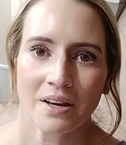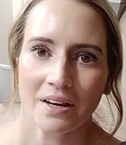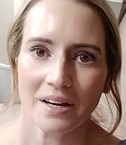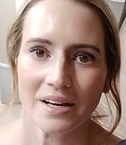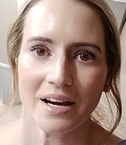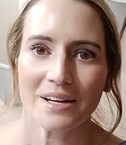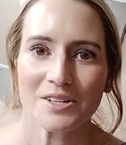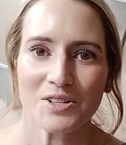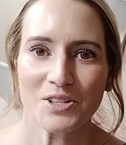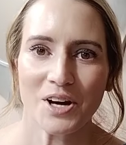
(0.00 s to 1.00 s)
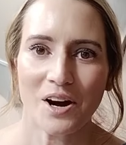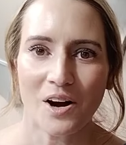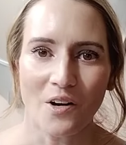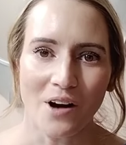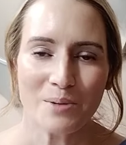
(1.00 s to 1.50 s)
Hey guys, so
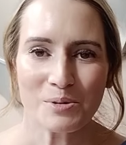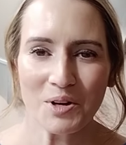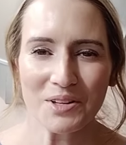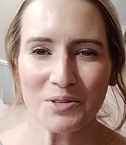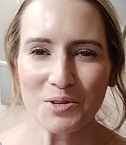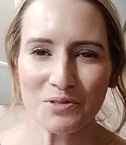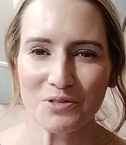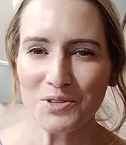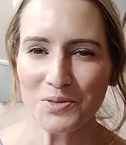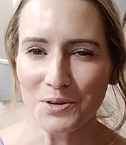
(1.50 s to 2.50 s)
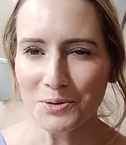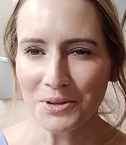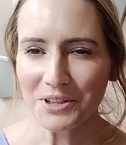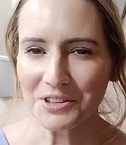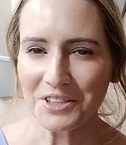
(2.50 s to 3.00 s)
I'm going through a few new
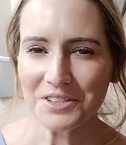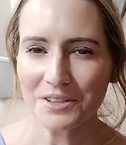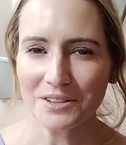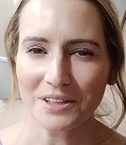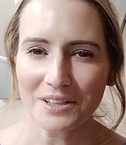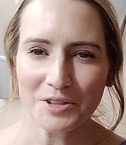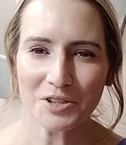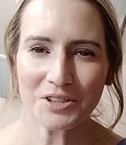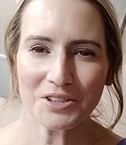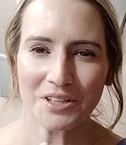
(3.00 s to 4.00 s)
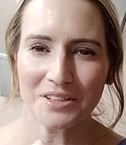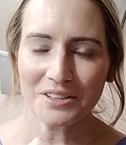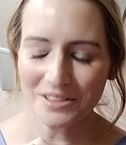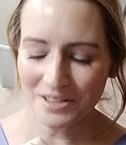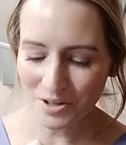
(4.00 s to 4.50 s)
releases and I started
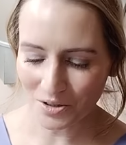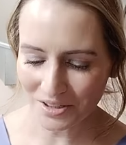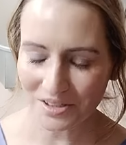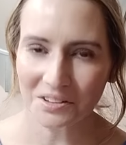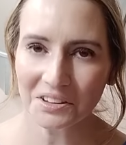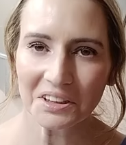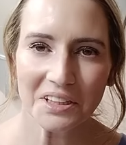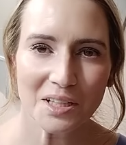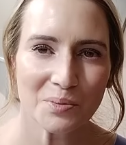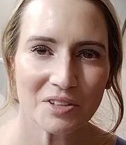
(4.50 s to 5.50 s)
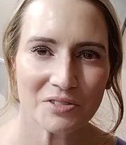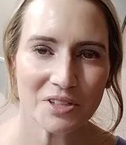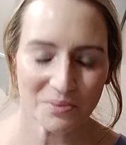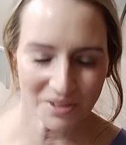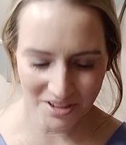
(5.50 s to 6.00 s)
to notice a little bit of
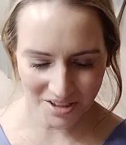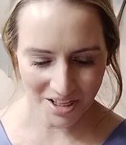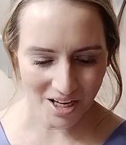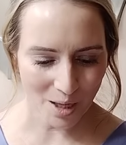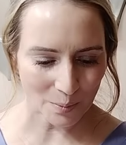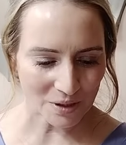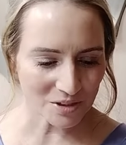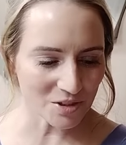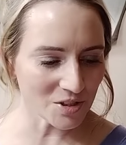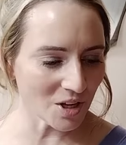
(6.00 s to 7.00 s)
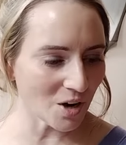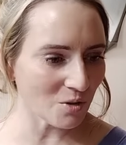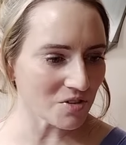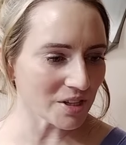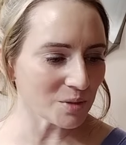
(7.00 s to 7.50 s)
something in common. So
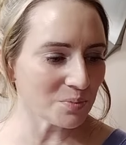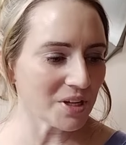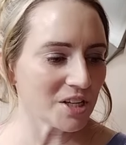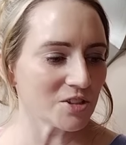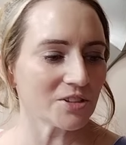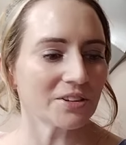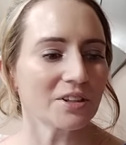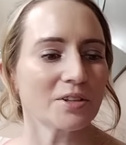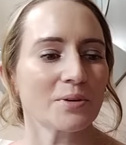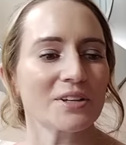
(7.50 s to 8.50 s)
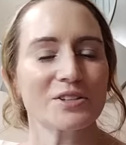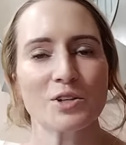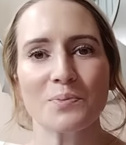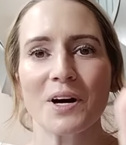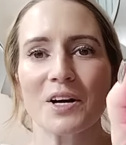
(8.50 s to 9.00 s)
we've got the Peach and Lily Rescue
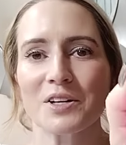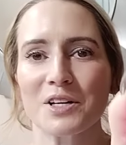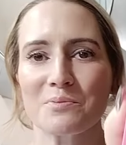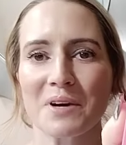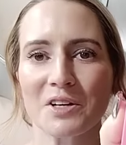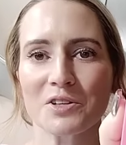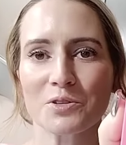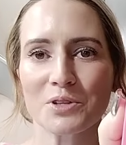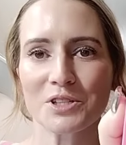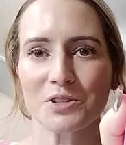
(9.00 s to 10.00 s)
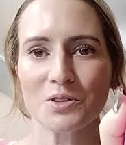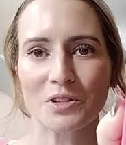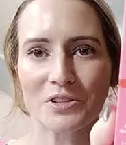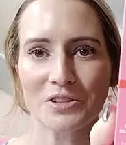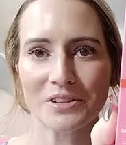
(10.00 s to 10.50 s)
Party Barrier
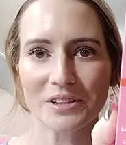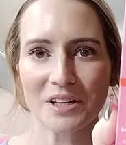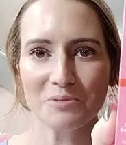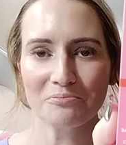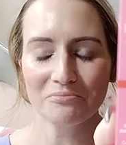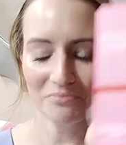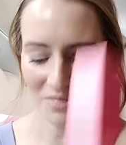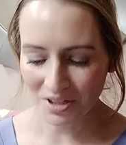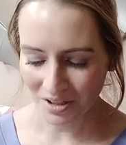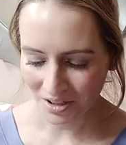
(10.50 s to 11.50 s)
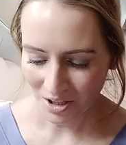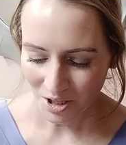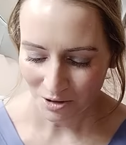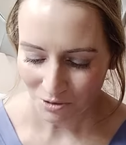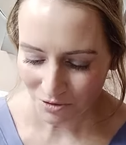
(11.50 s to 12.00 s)
Restore Serum.
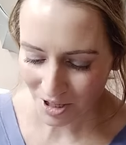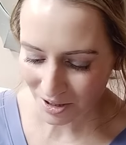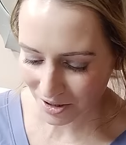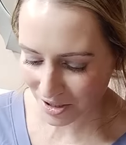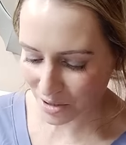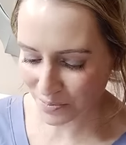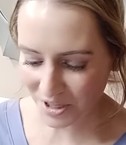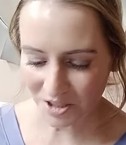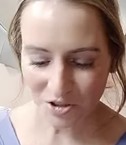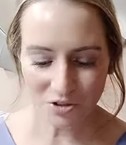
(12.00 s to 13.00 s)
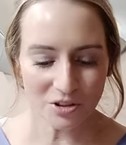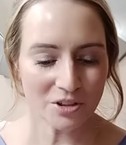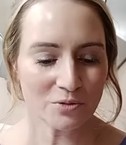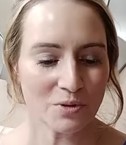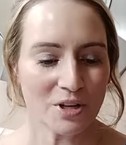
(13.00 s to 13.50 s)
We've got the Peach and
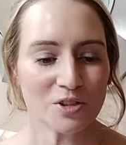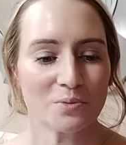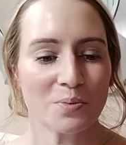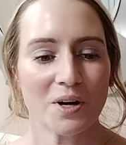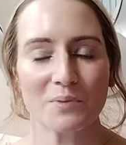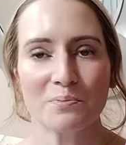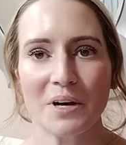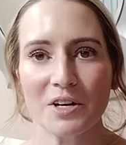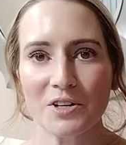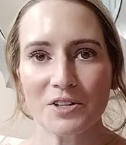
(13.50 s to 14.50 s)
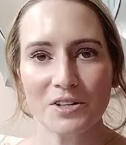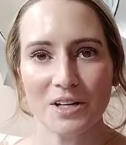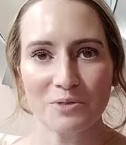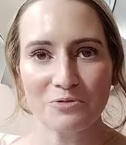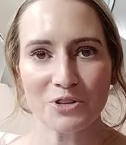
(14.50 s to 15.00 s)
Lily Rescue Party Barrier
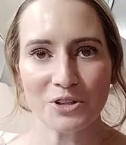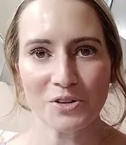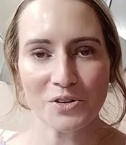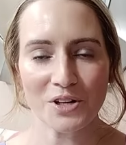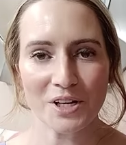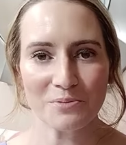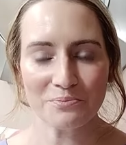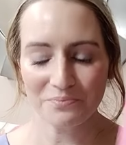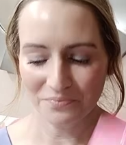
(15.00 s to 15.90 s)
Comfort Cream.